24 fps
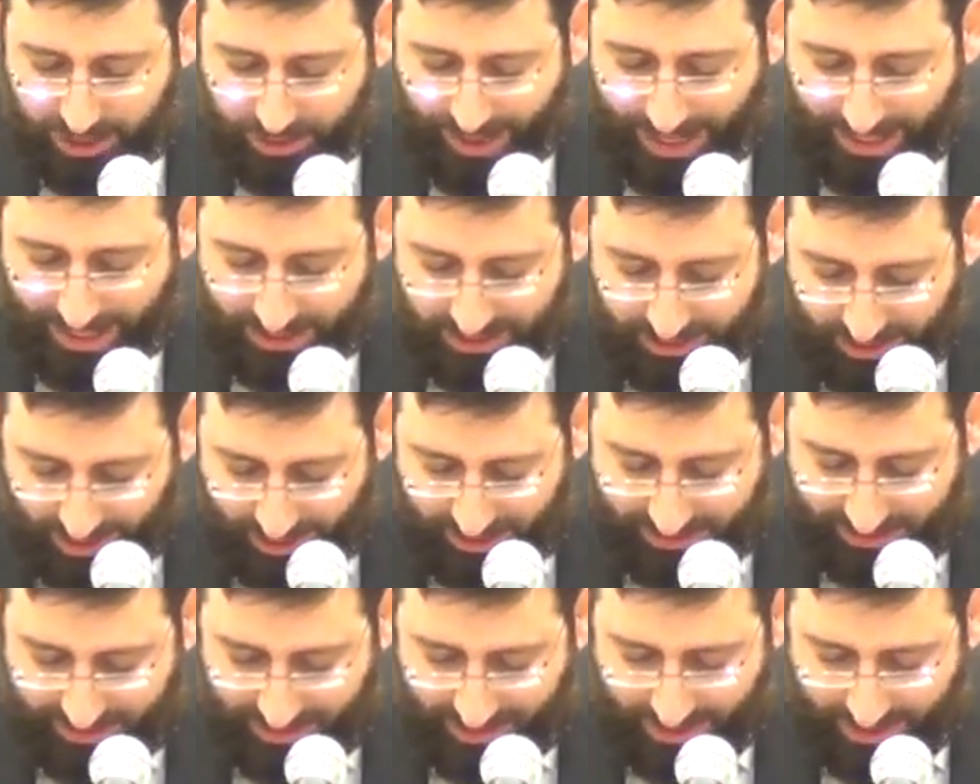
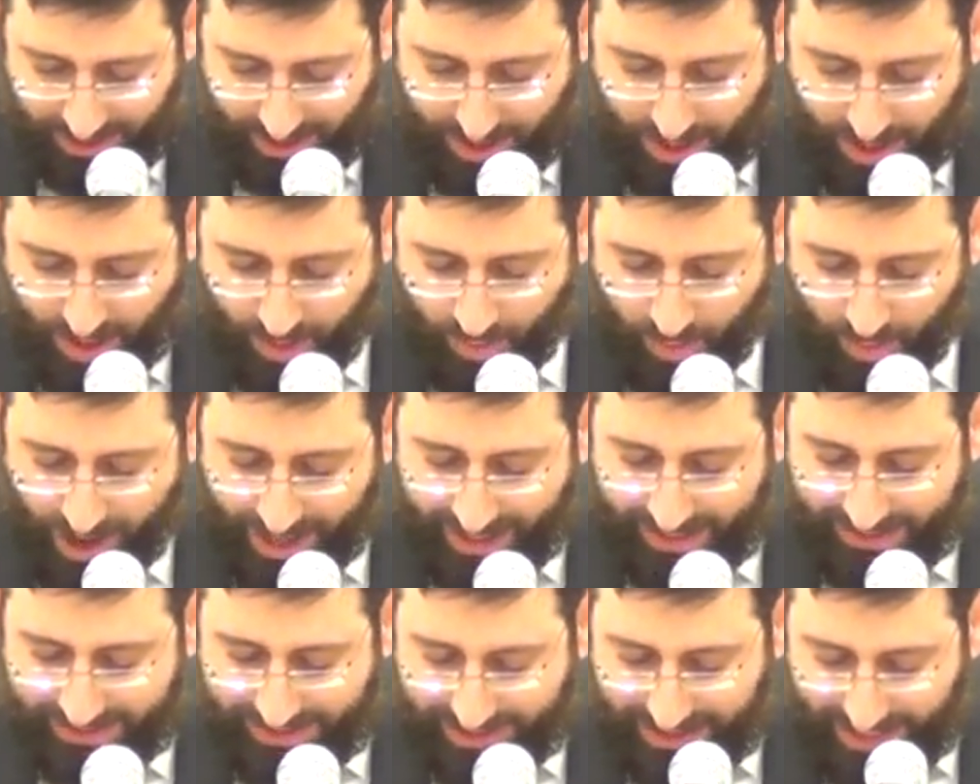strategizing?
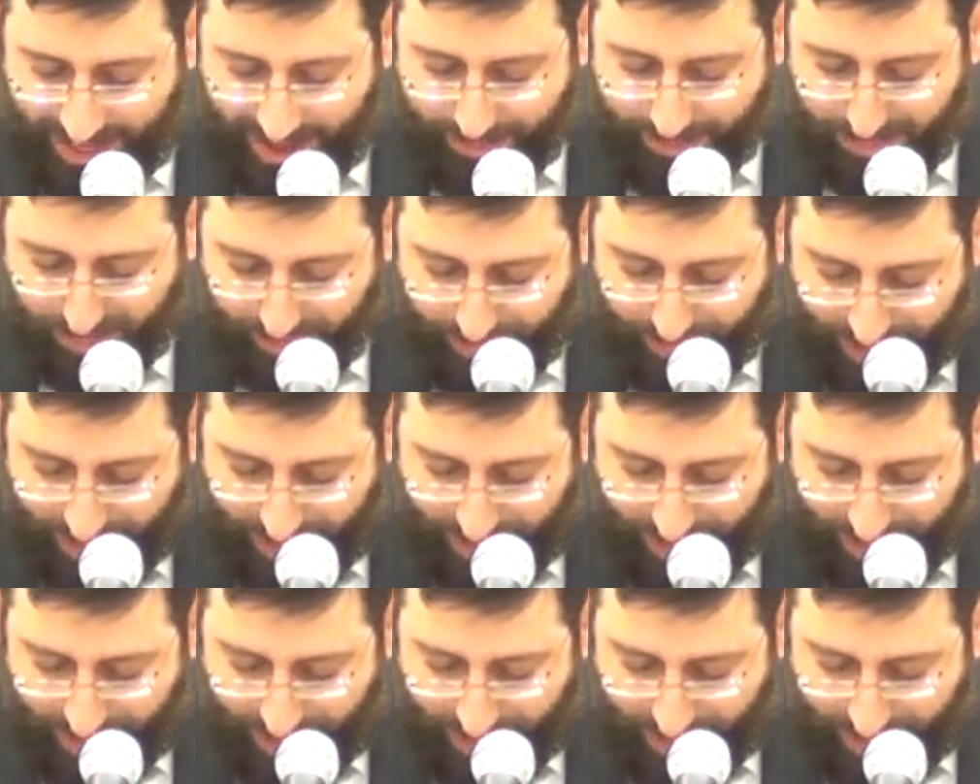Why is he not